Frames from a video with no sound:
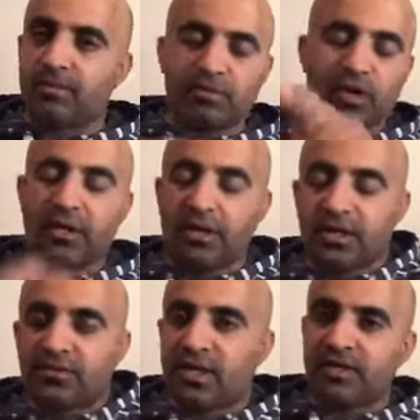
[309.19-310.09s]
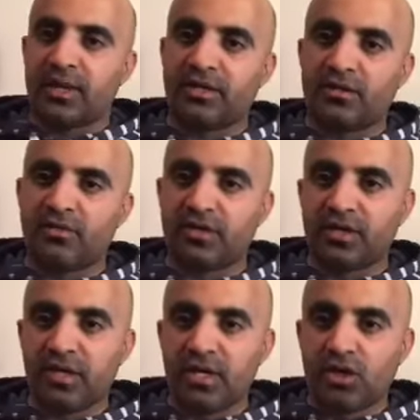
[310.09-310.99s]
I'm trying to get distracted by some of
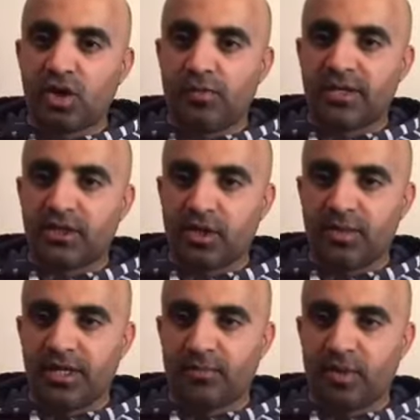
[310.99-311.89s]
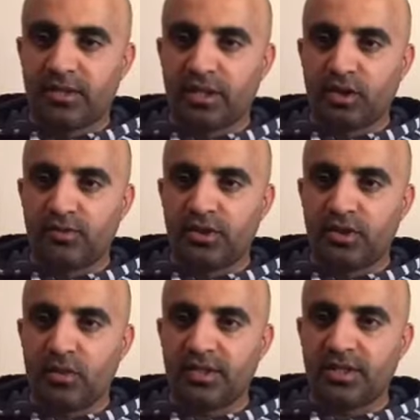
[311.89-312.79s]
the comments coming in. I promise I'll come to your
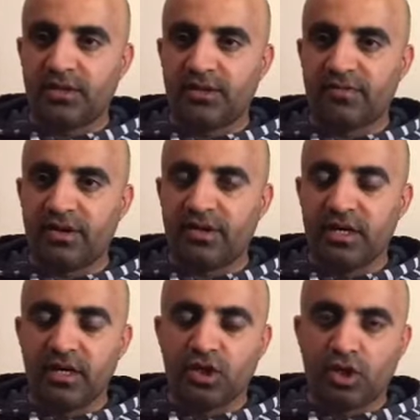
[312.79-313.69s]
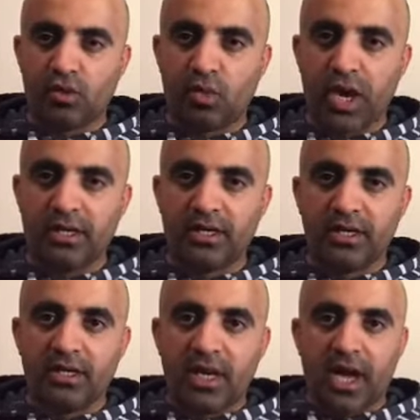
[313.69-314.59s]
comments in a very short while.
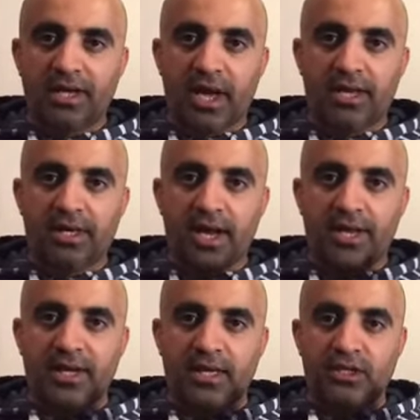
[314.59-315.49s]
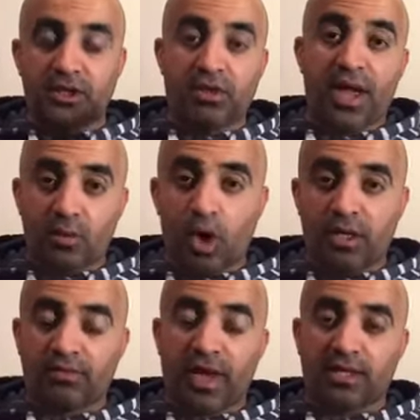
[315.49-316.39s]
And so
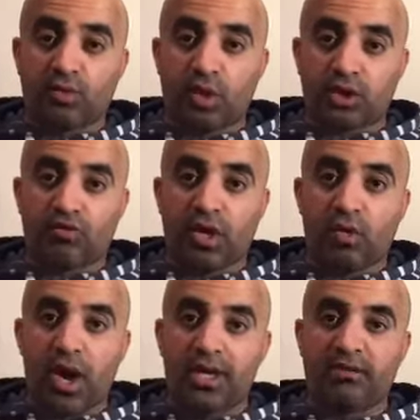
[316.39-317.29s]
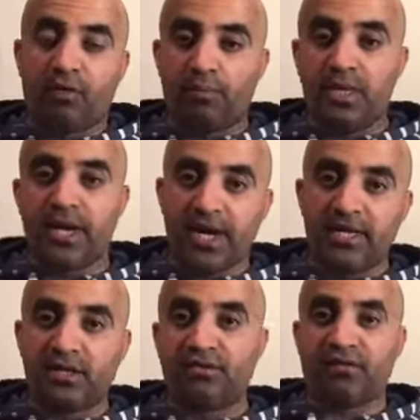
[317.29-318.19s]
that's what's required for
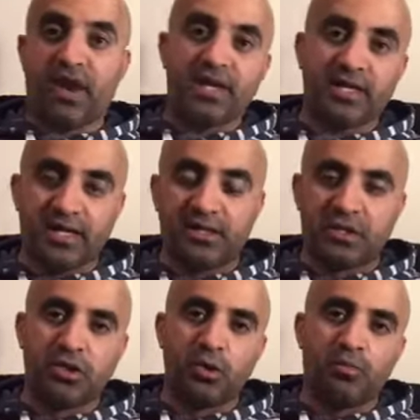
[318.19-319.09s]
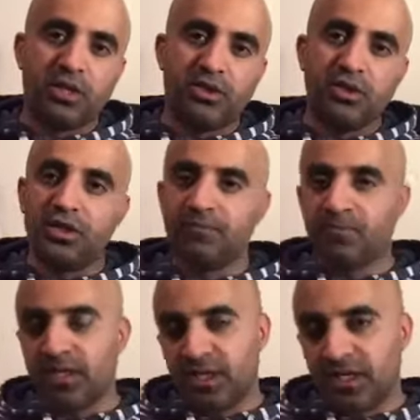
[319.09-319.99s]
PIA to fly into the European Union,
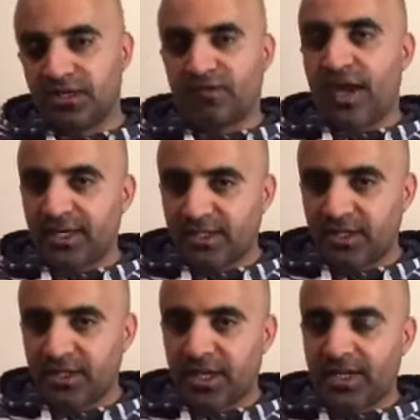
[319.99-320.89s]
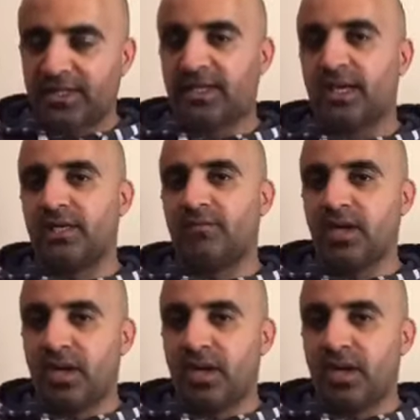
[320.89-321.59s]
to fly into the United Kingdom.